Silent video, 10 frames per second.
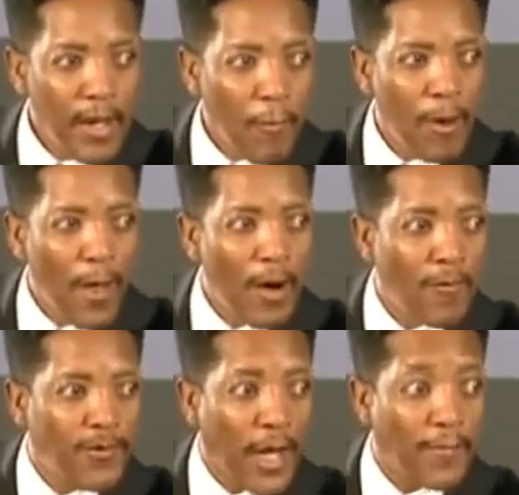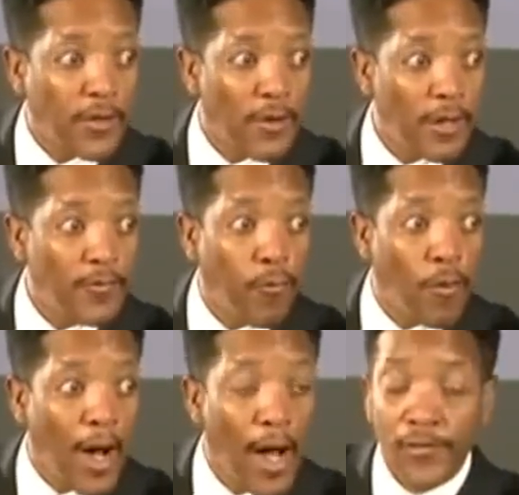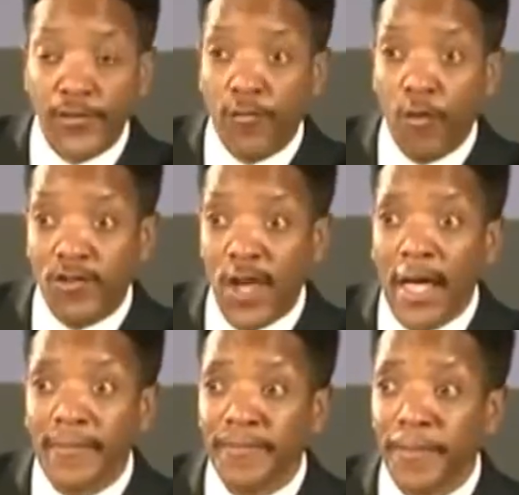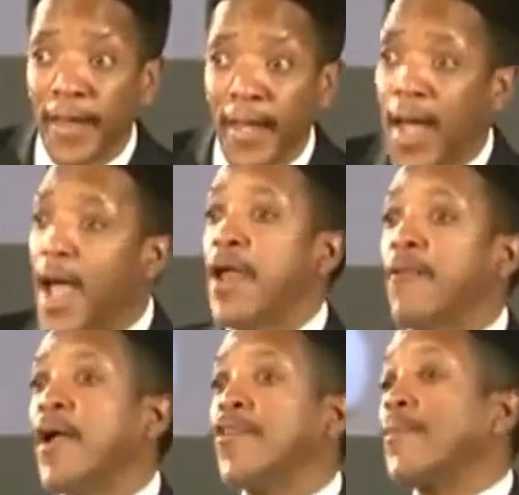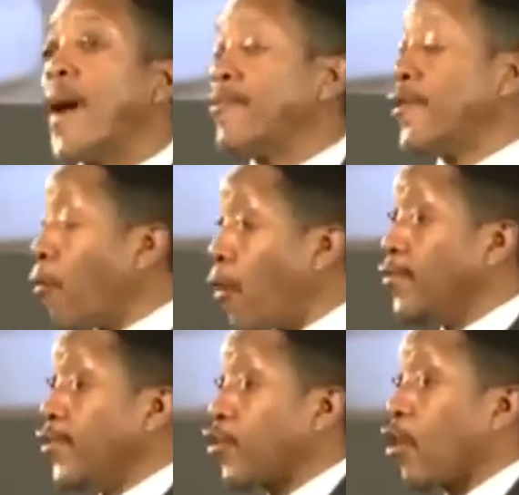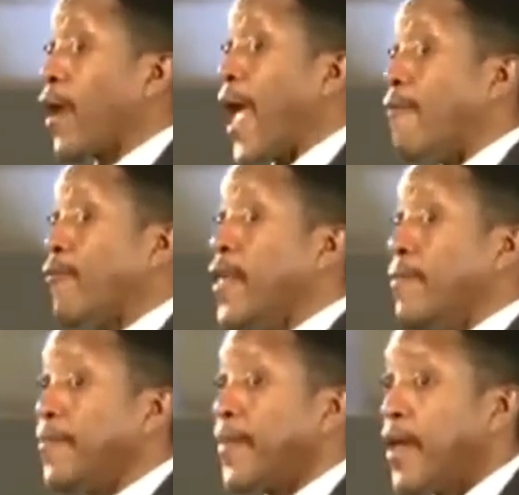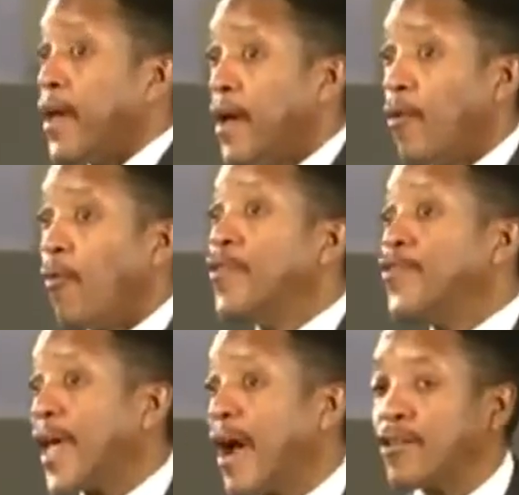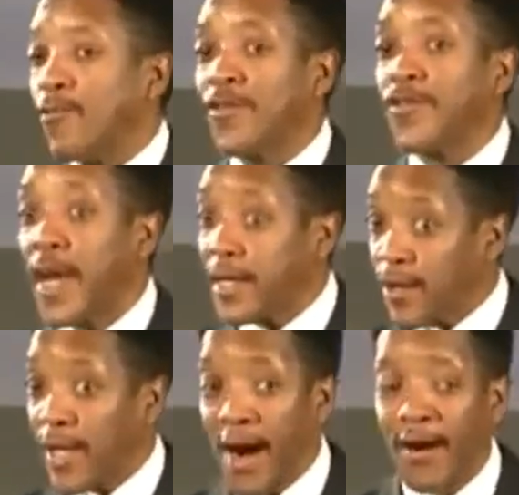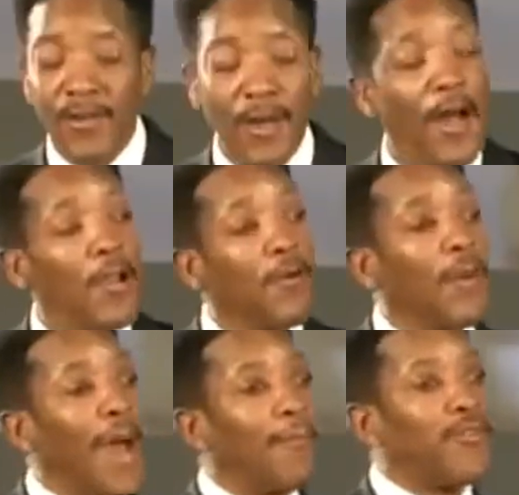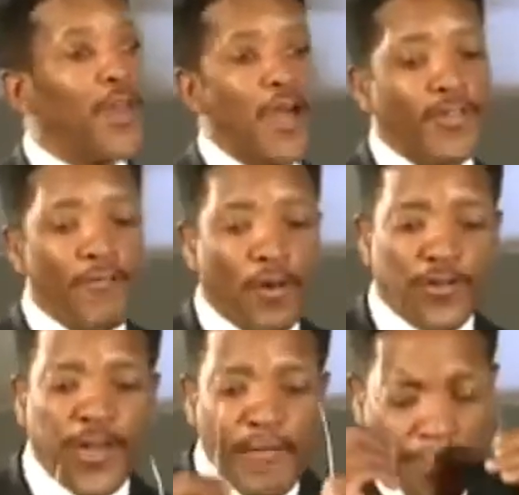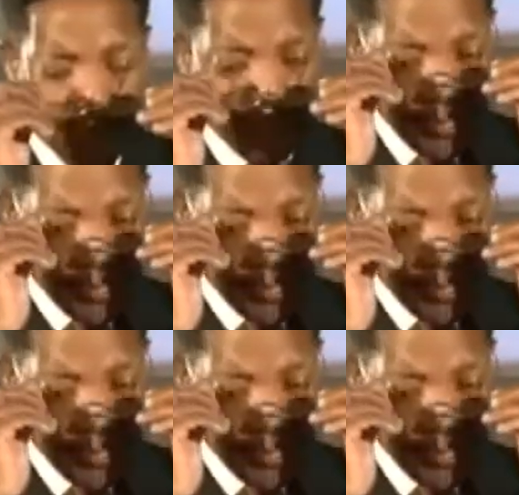That we read over Second Thessalonians uh, 2.14. And look what else the Bible says. What does his glory have with it? What is the character? What's connected to character? Look what the Bible says in verse 7.